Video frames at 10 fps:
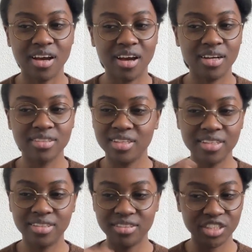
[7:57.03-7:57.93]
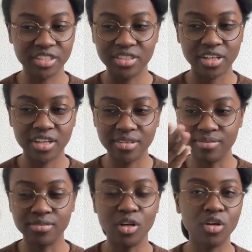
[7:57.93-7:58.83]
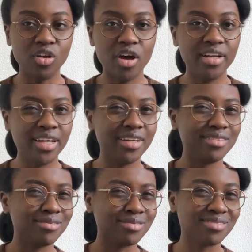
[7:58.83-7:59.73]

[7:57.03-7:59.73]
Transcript: The learning